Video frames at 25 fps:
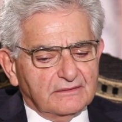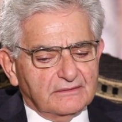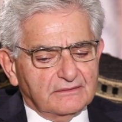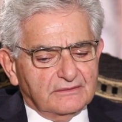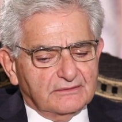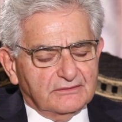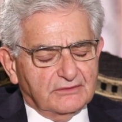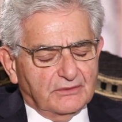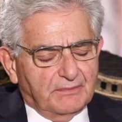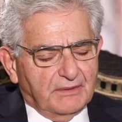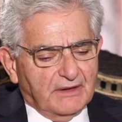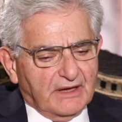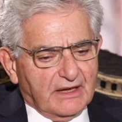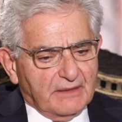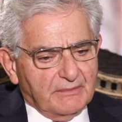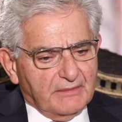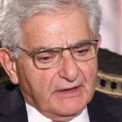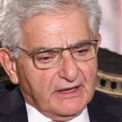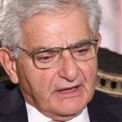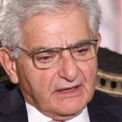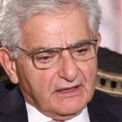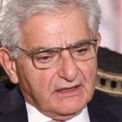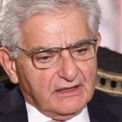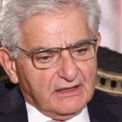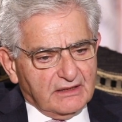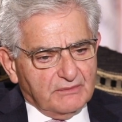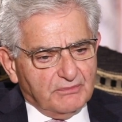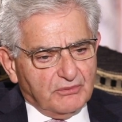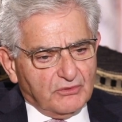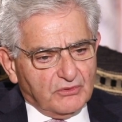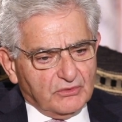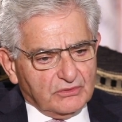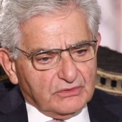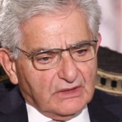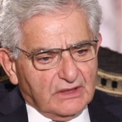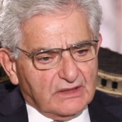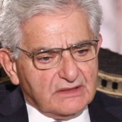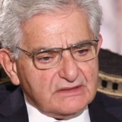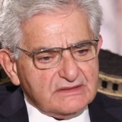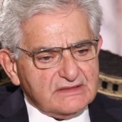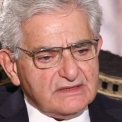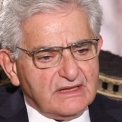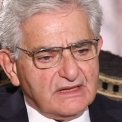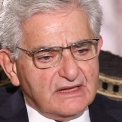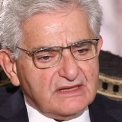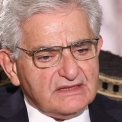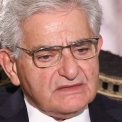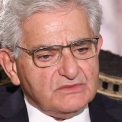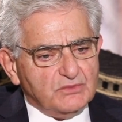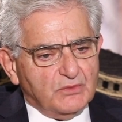the parabanking products,
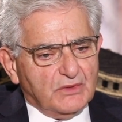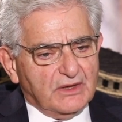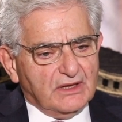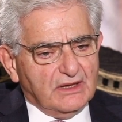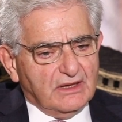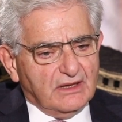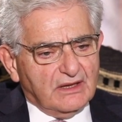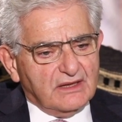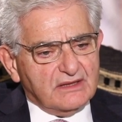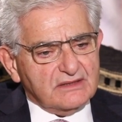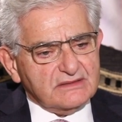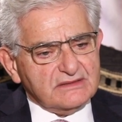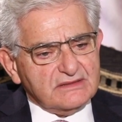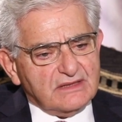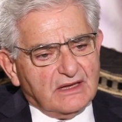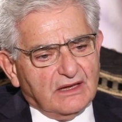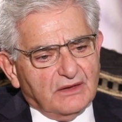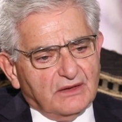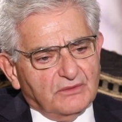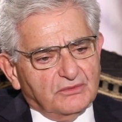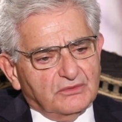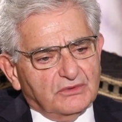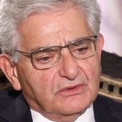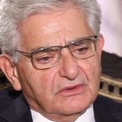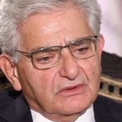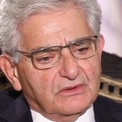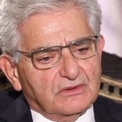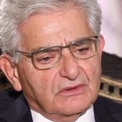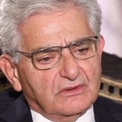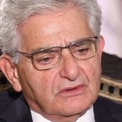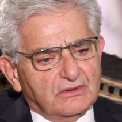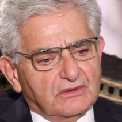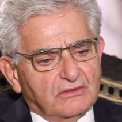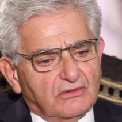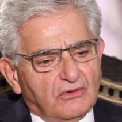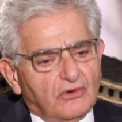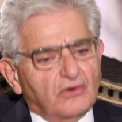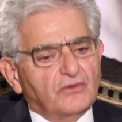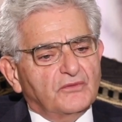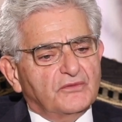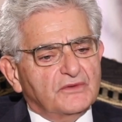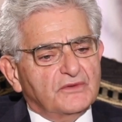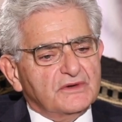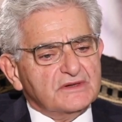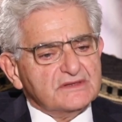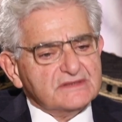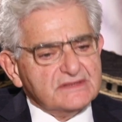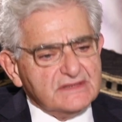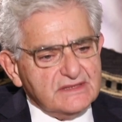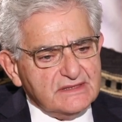as well as our
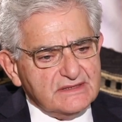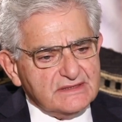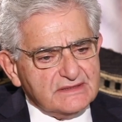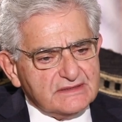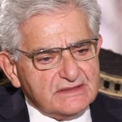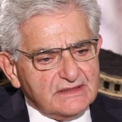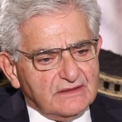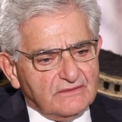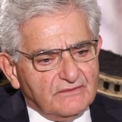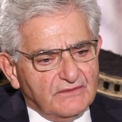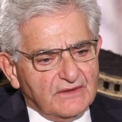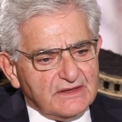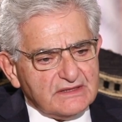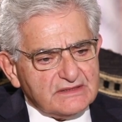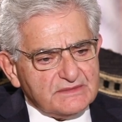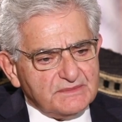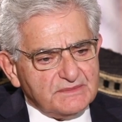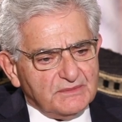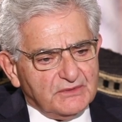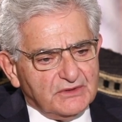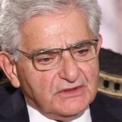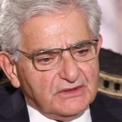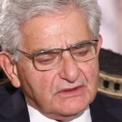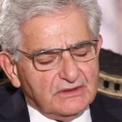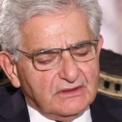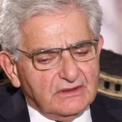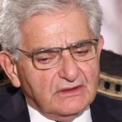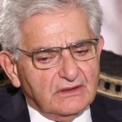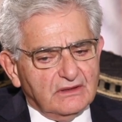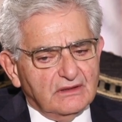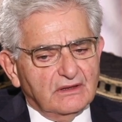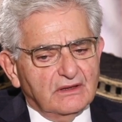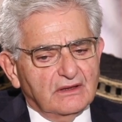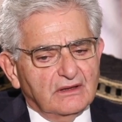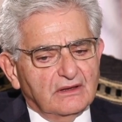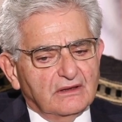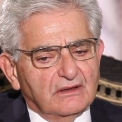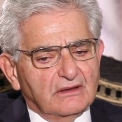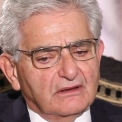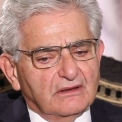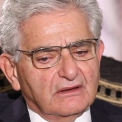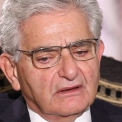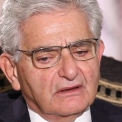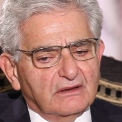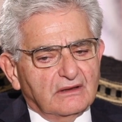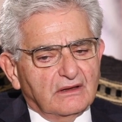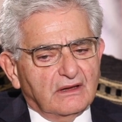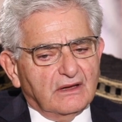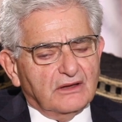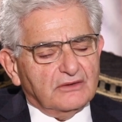overseas investment,
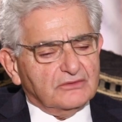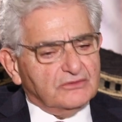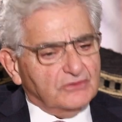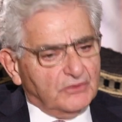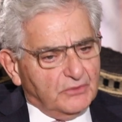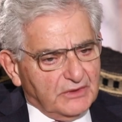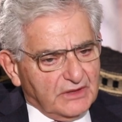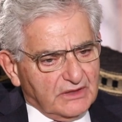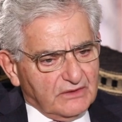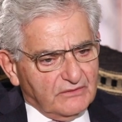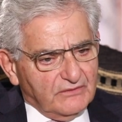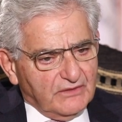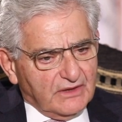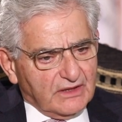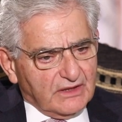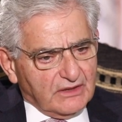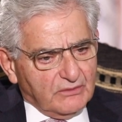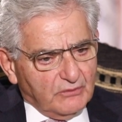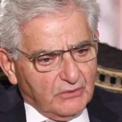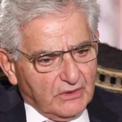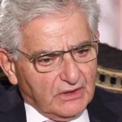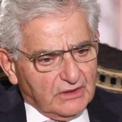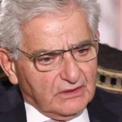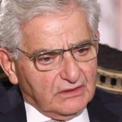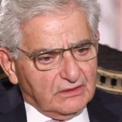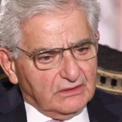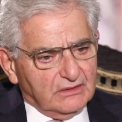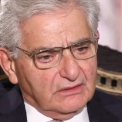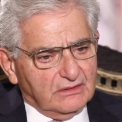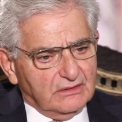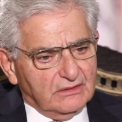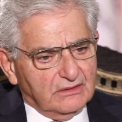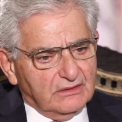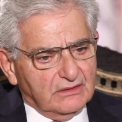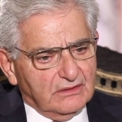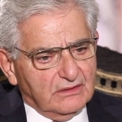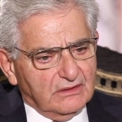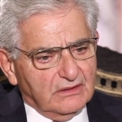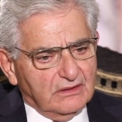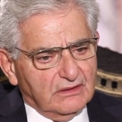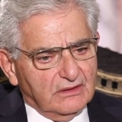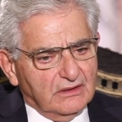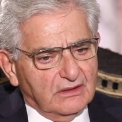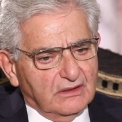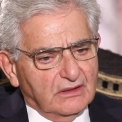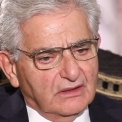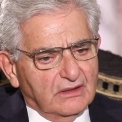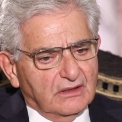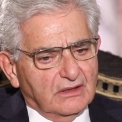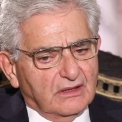are doing very well.
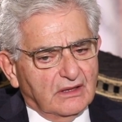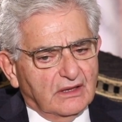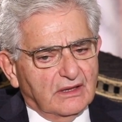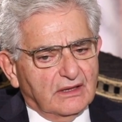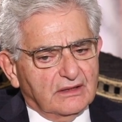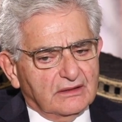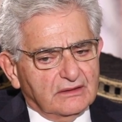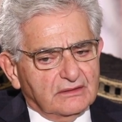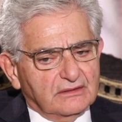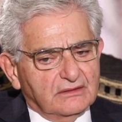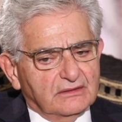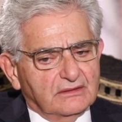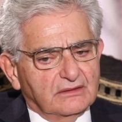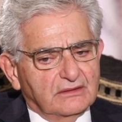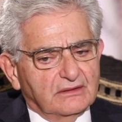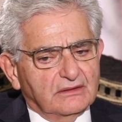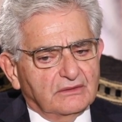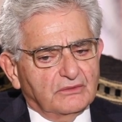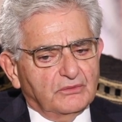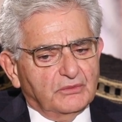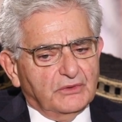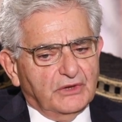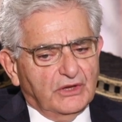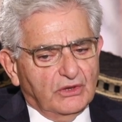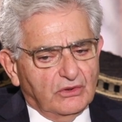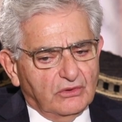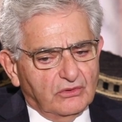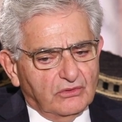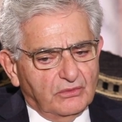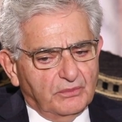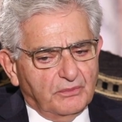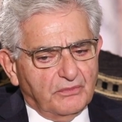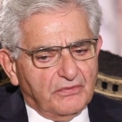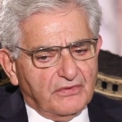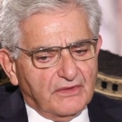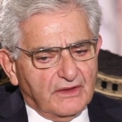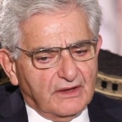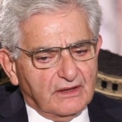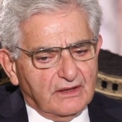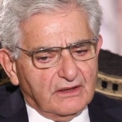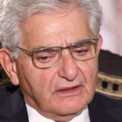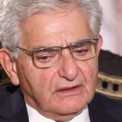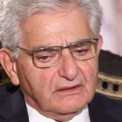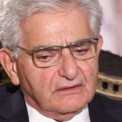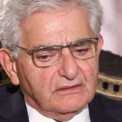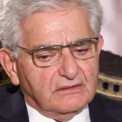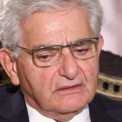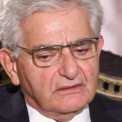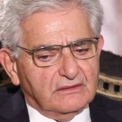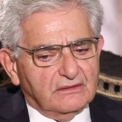And we hope
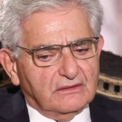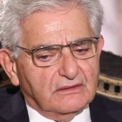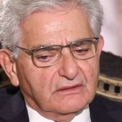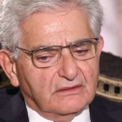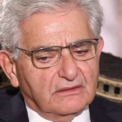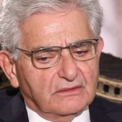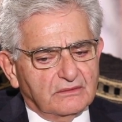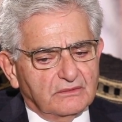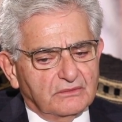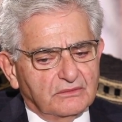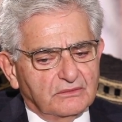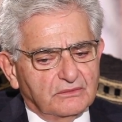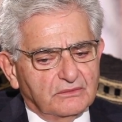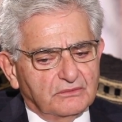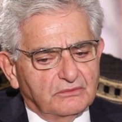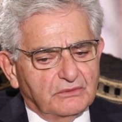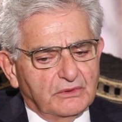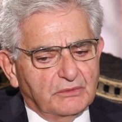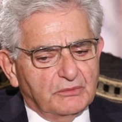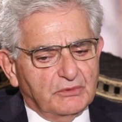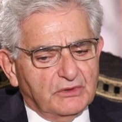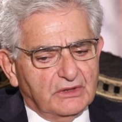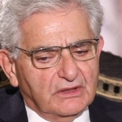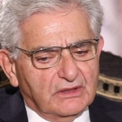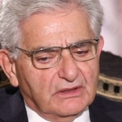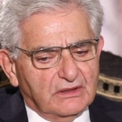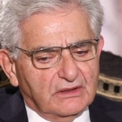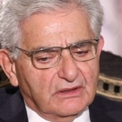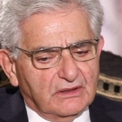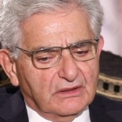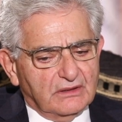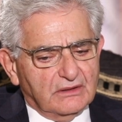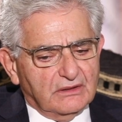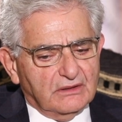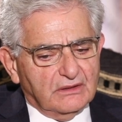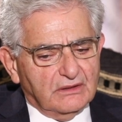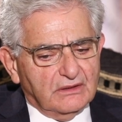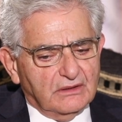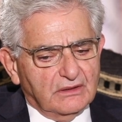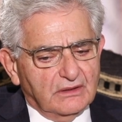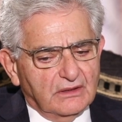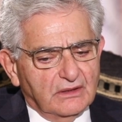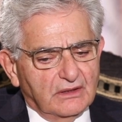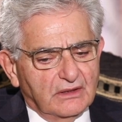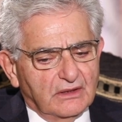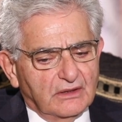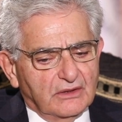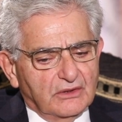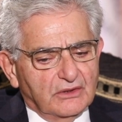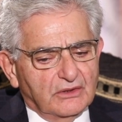that we will
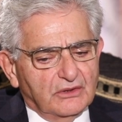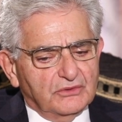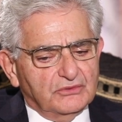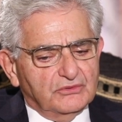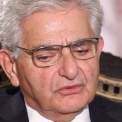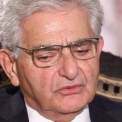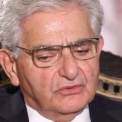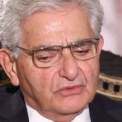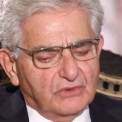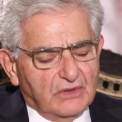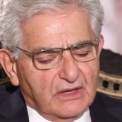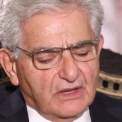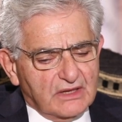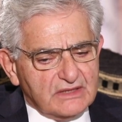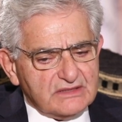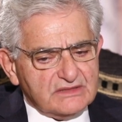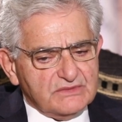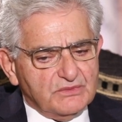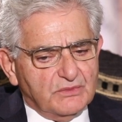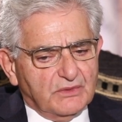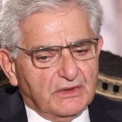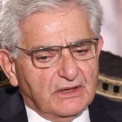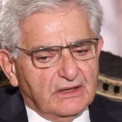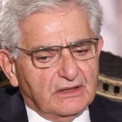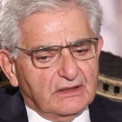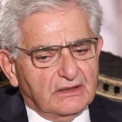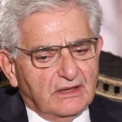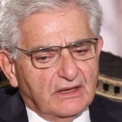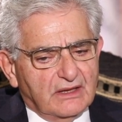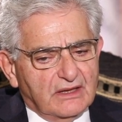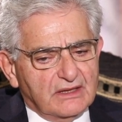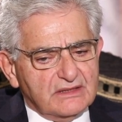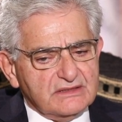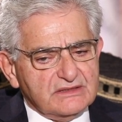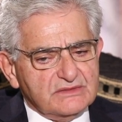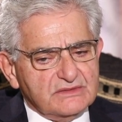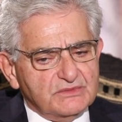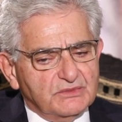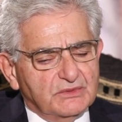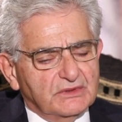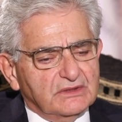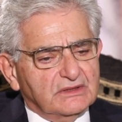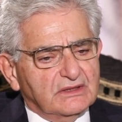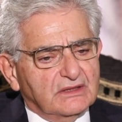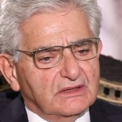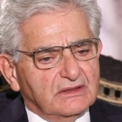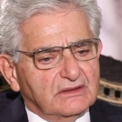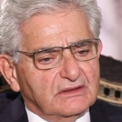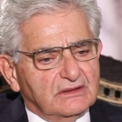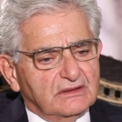do as well as we
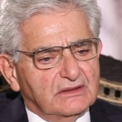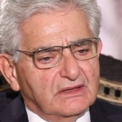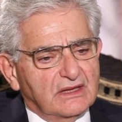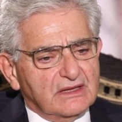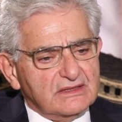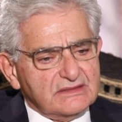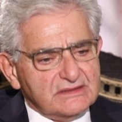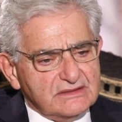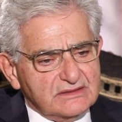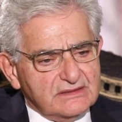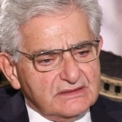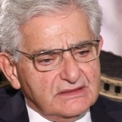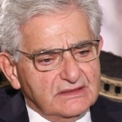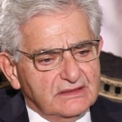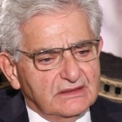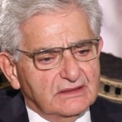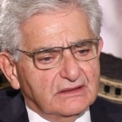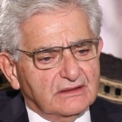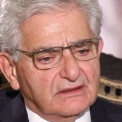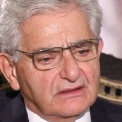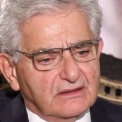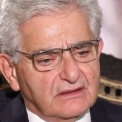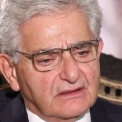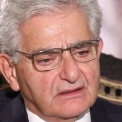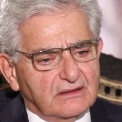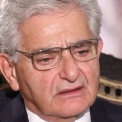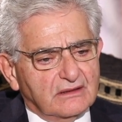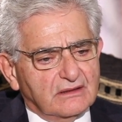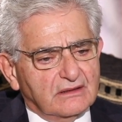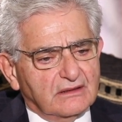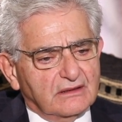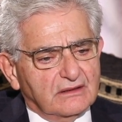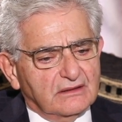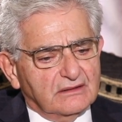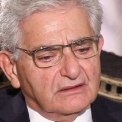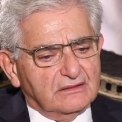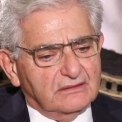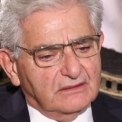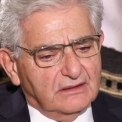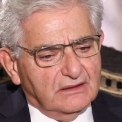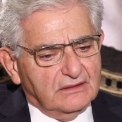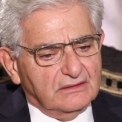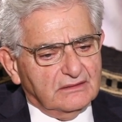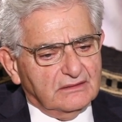did last year in